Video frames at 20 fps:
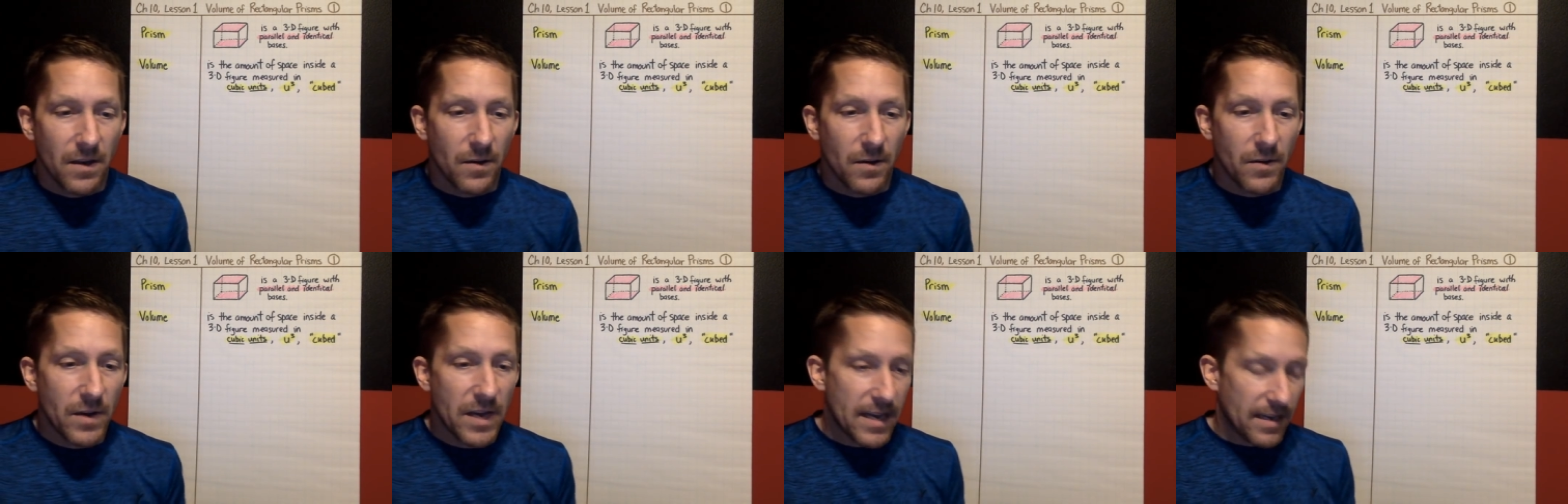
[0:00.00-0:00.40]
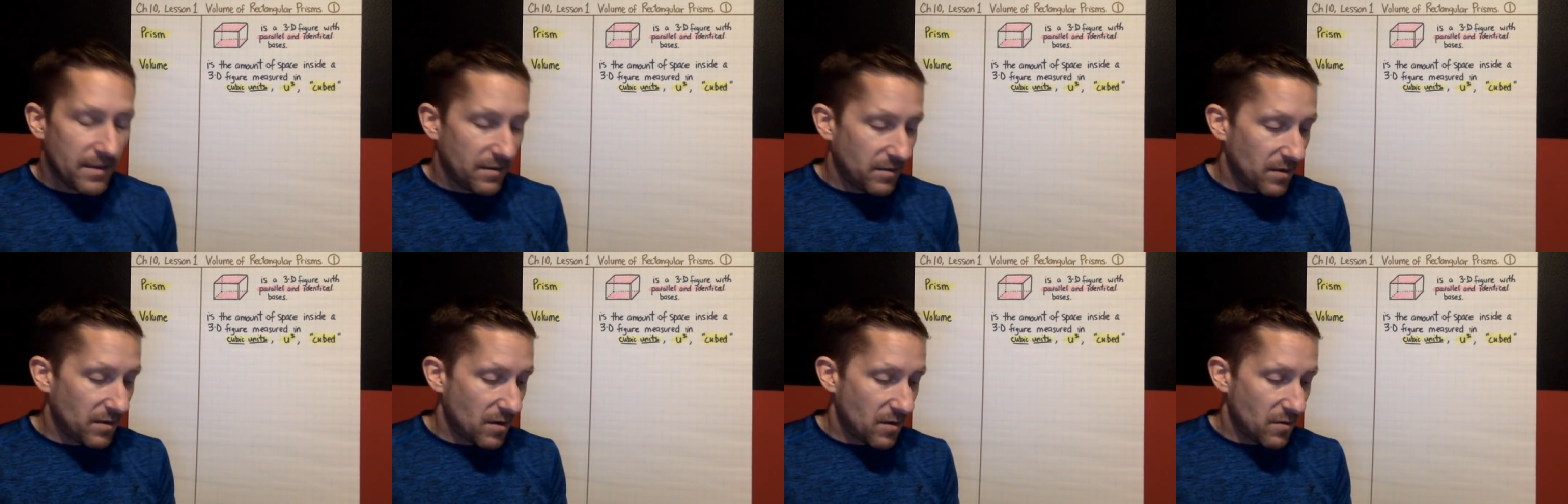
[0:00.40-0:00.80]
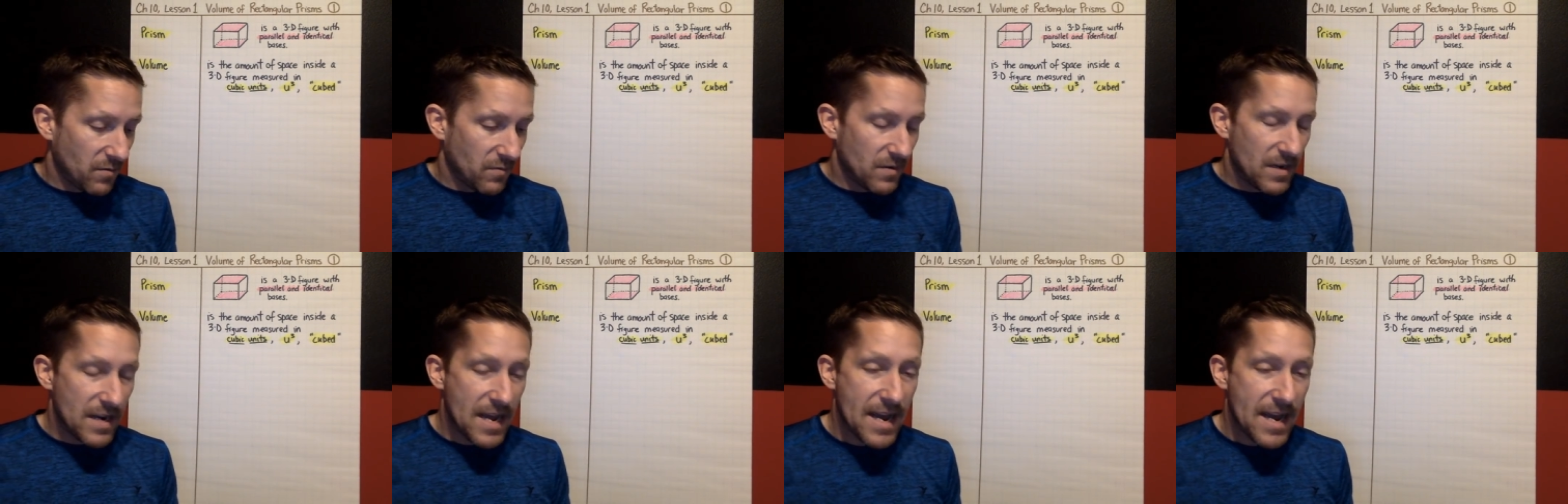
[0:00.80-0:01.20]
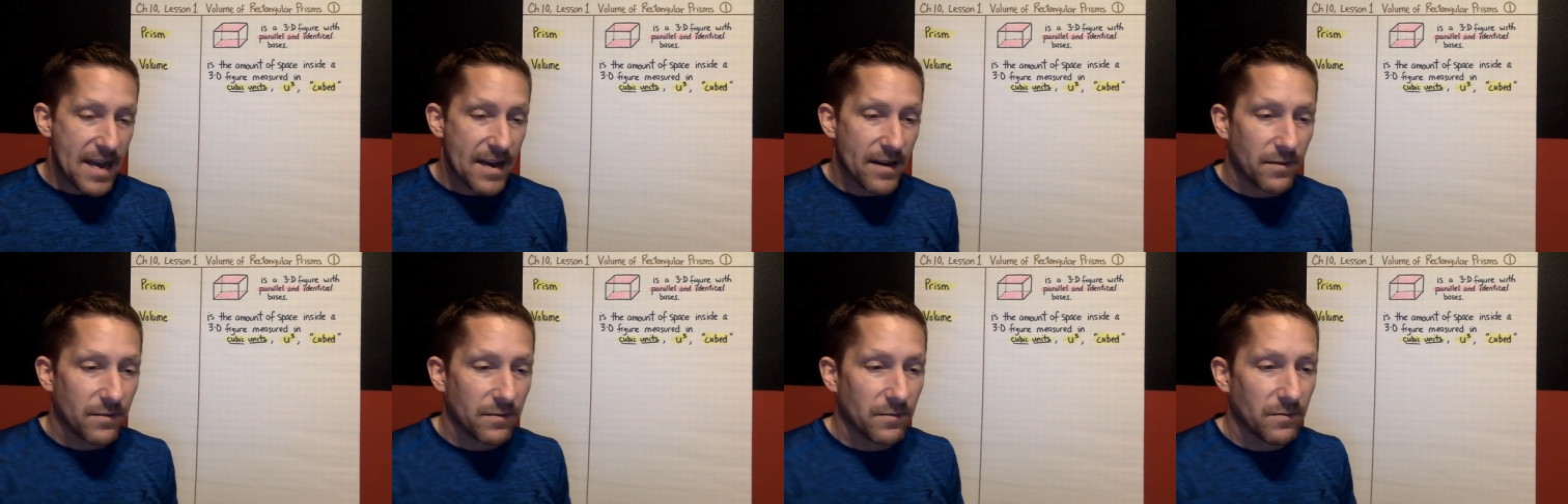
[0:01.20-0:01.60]
Okay, so
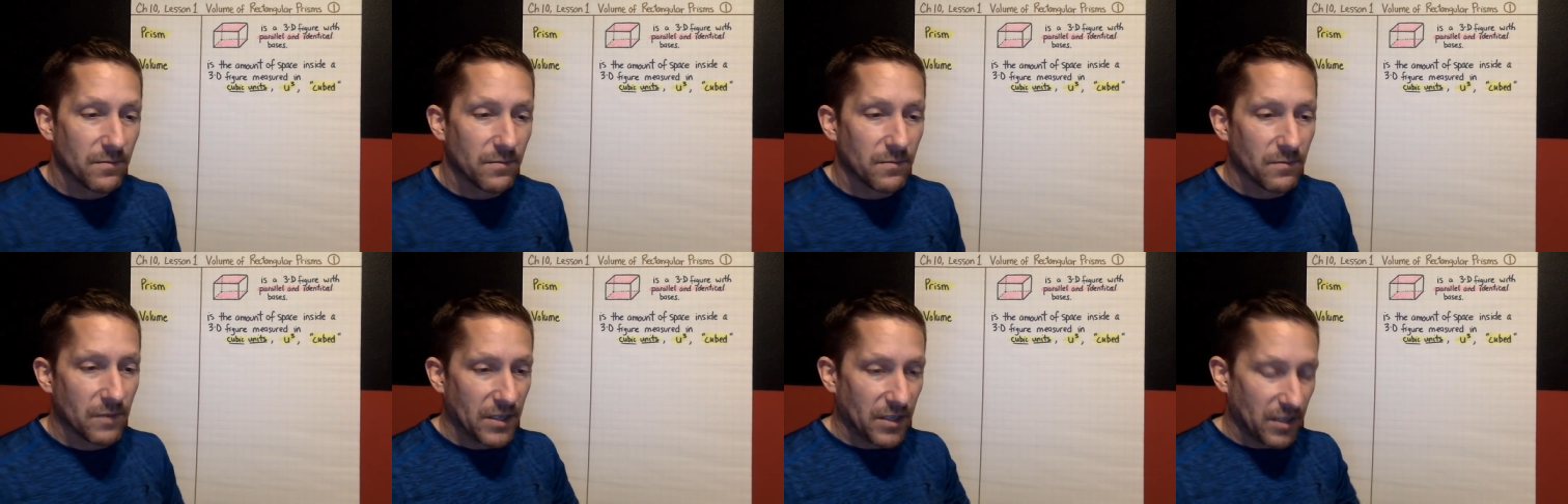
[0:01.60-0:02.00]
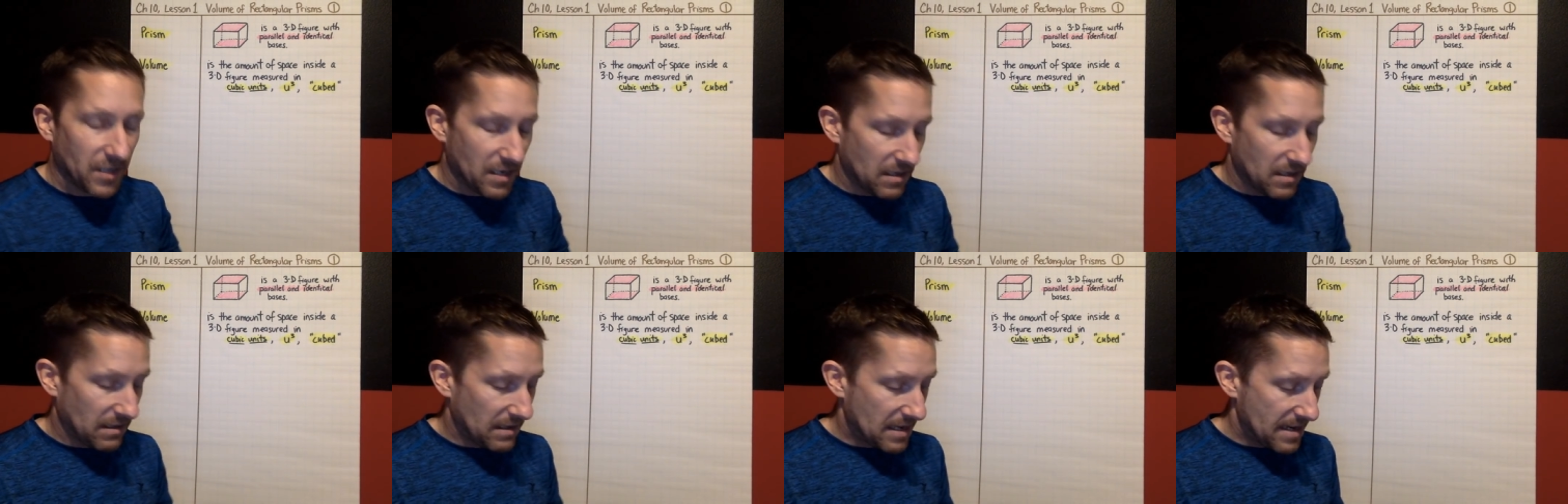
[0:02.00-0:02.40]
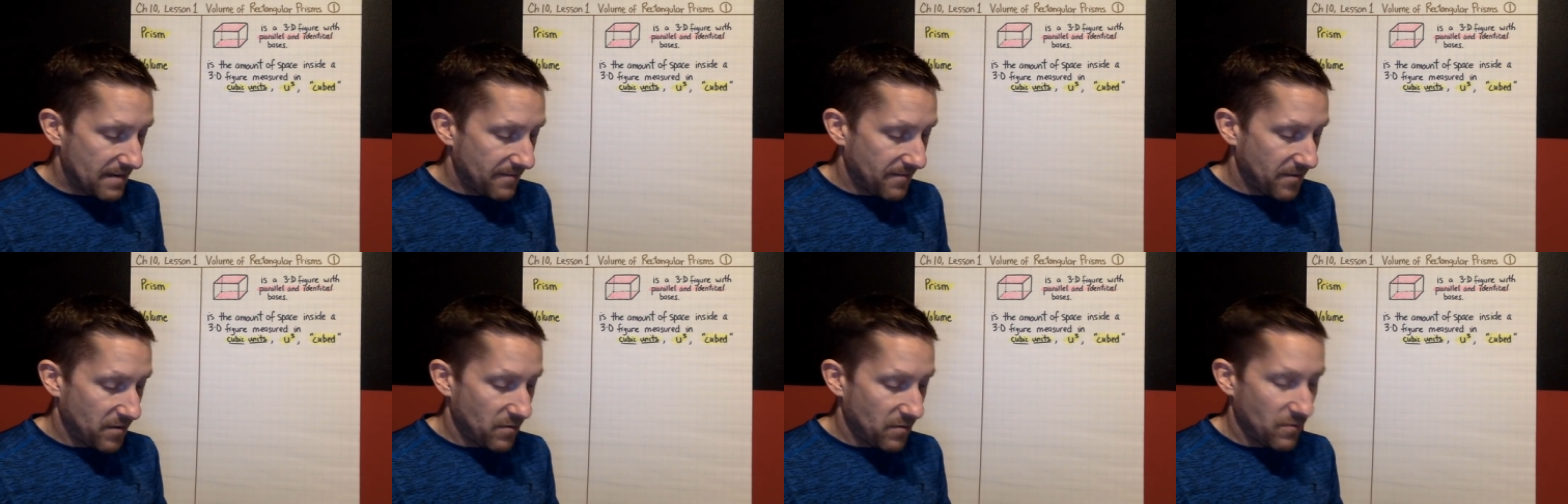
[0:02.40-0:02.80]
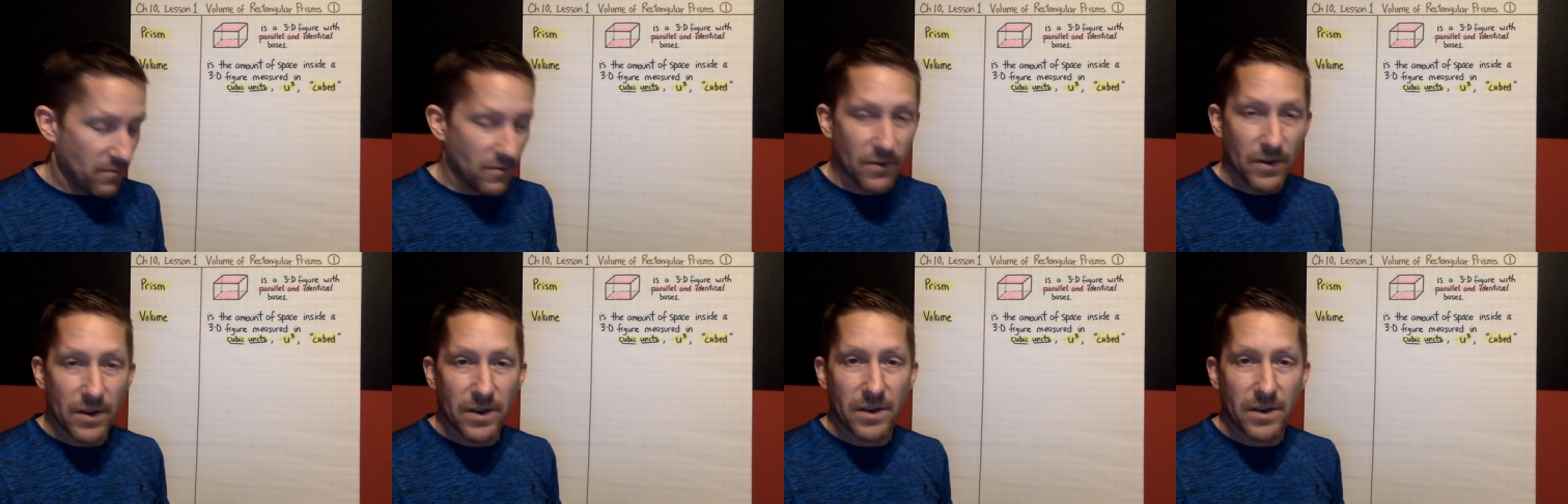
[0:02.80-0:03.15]
now, which a lot of you